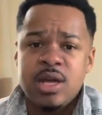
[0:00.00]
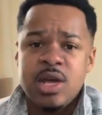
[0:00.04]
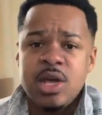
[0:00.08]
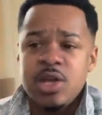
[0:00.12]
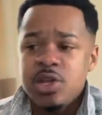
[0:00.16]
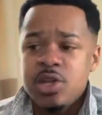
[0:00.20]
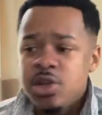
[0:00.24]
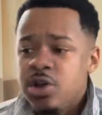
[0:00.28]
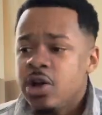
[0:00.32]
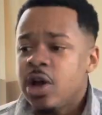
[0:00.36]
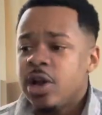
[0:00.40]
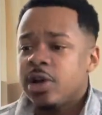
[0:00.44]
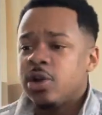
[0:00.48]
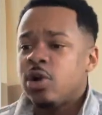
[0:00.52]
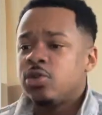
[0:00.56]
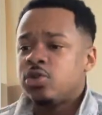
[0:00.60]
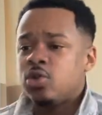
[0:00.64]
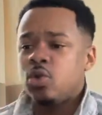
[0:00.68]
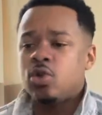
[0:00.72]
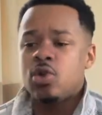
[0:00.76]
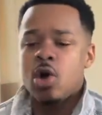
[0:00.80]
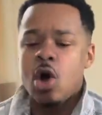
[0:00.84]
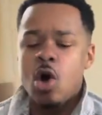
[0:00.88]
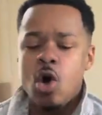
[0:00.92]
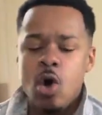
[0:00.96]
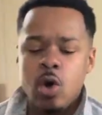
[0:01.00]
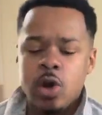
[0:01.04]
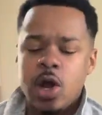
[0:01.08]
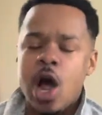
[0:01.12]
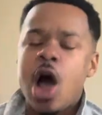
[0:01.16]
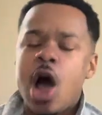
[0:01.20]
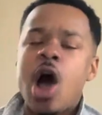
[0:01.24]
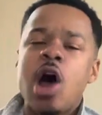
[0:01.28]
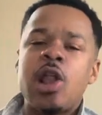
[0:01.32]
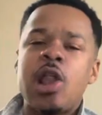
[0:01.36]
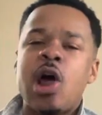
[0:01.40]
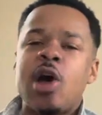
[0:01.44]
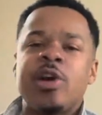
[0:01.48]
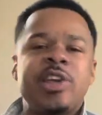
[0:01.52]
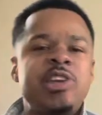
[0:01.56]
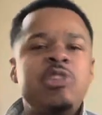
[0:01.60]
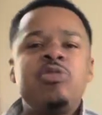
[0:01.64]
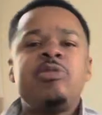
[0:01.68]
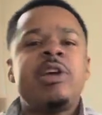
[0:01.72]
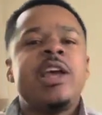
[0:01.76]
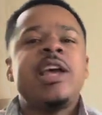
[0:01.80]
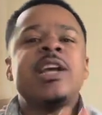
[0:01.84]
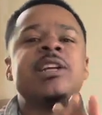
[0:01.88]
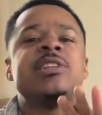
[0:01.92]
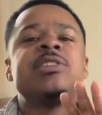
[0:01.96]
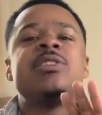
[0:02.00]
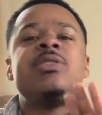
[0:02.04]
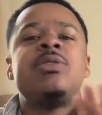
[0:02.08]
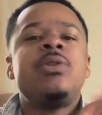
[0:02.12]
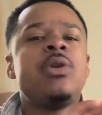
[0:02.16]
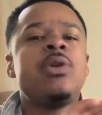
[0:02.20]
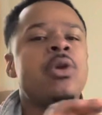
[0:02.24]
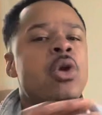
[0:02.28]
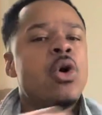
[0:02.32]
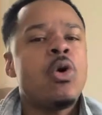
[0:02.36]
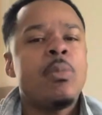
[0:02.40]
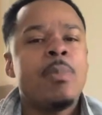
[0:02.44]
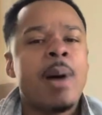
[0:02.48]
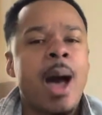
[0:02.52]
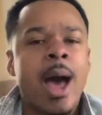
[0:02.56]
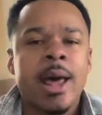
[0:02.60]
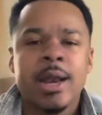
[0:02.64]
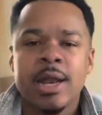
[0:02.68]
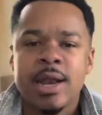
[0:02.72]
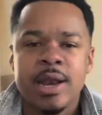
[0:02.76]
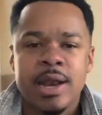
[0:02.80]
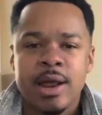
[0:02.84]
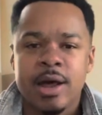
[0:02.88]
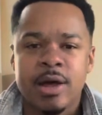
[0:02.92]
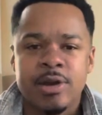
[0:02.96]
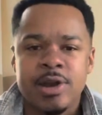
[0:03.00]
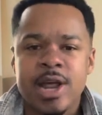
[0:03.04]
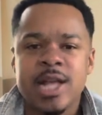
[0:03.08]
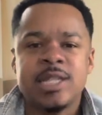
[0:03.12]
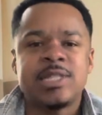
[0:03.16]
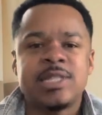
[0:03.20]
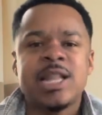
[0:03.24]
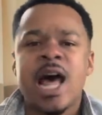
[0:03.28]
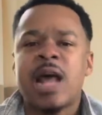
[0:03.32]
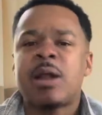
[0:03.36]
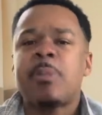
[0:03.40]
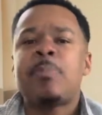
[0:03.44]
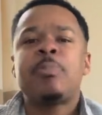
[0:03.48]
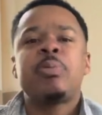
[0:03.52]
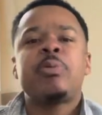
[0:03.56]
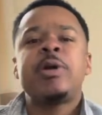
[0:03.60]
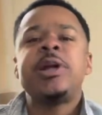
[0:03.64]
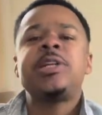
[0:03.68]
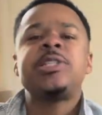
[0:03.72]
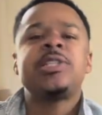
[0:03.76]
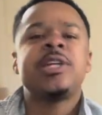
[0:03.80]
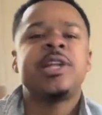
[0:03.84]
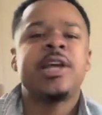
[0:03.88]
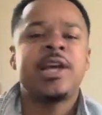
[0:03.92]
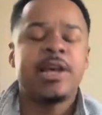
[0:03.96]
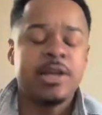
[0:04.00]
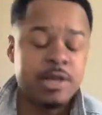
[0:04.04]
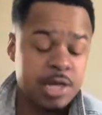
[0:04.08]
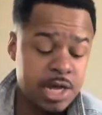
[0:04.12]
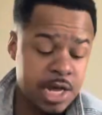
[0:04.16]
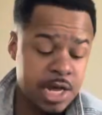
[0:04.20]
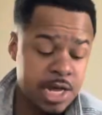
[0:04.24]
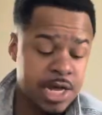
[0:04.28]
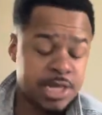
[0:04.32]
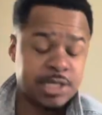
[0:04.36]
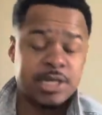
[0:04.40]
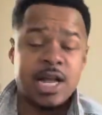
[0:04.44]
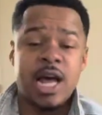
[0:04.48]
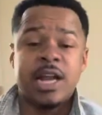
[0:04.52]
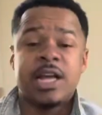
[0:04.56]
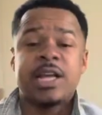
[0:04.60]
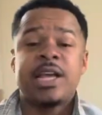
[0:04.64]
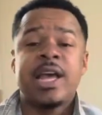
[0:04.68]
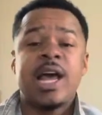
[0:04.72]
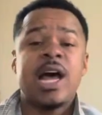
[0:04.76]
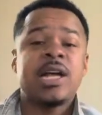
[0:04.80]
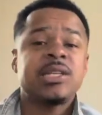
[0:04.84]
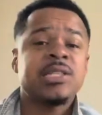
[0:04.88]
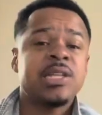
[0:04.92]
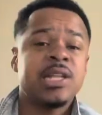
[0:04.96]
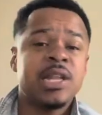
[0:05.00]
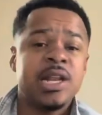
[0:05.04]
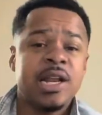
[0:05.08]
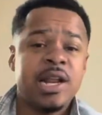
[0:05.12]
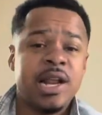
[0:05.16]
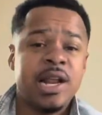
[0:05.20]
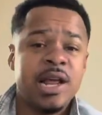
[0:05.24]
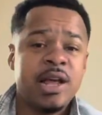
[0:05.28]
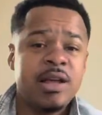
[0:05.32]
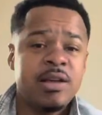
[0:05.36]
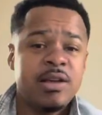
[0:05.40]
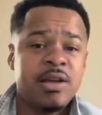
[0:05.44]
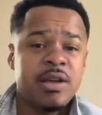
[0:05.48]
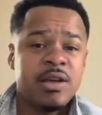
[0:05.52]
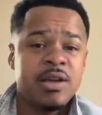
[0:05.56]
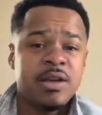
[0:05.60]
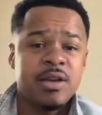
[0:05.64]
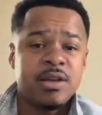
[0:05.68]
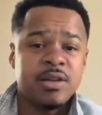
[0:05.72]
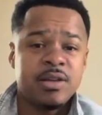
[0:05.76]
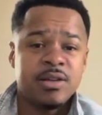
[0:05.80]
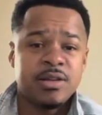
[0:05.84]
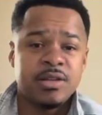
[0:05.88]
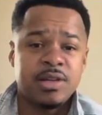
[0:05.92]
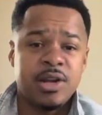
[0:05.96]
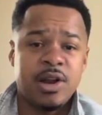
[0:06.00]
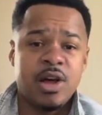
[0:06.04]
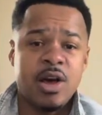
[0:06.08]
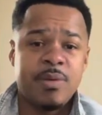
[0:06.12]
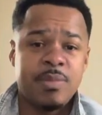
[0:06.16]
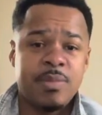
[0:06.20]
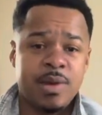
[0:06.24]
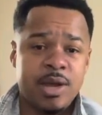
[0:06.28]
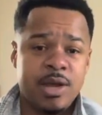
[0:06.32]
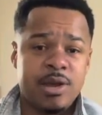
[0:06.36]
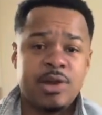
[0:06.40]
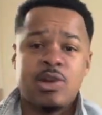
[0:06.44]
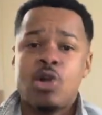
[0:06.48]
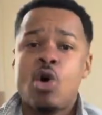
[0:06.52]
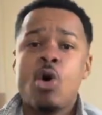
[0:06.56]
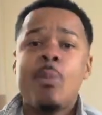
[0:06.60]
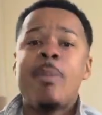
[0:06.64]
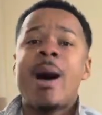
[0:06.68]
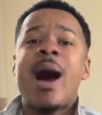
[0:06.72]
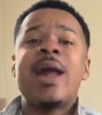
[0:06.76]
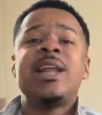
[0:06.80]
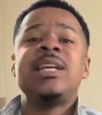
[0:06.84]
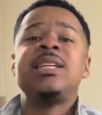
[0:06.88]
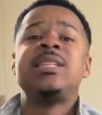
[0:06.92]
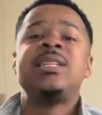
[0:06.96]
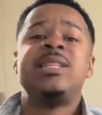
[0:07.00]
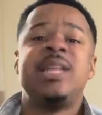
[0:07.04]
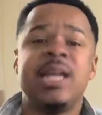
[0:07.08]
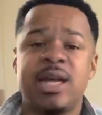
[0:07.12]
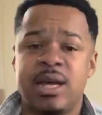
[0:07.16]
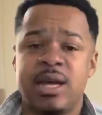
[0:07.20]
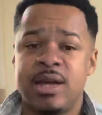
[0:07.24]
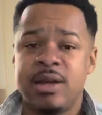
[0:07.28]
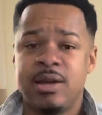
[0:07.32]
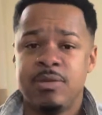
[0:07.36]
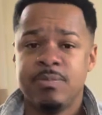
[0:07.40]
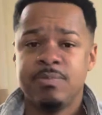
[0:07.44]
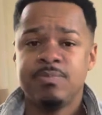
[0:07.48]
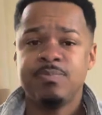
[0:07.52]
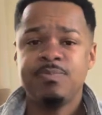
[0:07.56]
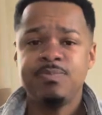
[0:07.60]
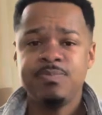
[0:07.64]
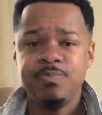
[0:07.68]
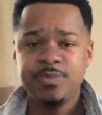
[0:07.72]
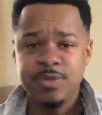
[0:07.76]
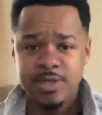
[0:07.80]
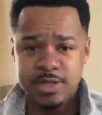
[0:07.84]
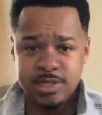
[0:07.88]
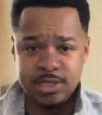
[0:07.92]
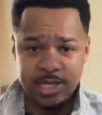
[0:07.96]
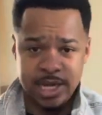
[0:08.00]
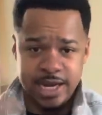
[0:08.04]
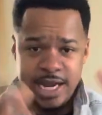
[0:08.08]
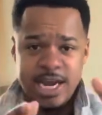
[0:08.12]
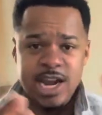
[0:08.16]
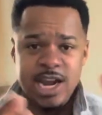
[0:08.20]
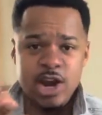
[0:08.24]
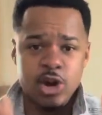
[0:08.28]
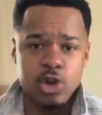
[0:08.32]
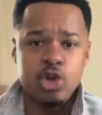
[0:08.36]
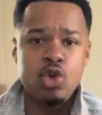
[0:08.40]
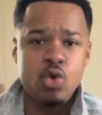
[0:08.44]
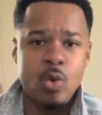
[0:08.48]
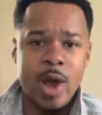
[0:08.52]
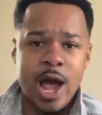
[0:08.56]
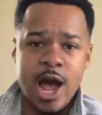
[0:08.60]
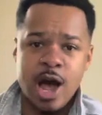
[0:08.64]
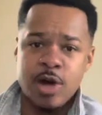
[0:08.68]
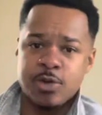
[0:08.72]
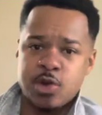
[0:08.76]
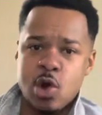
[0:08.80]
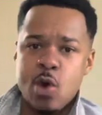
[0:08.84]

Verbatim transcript: You're gonna go through your whole call log. You is nobody there. There's not a preacher there. There's not a counselor there. You know what I mean? Nobody's there to hear you out.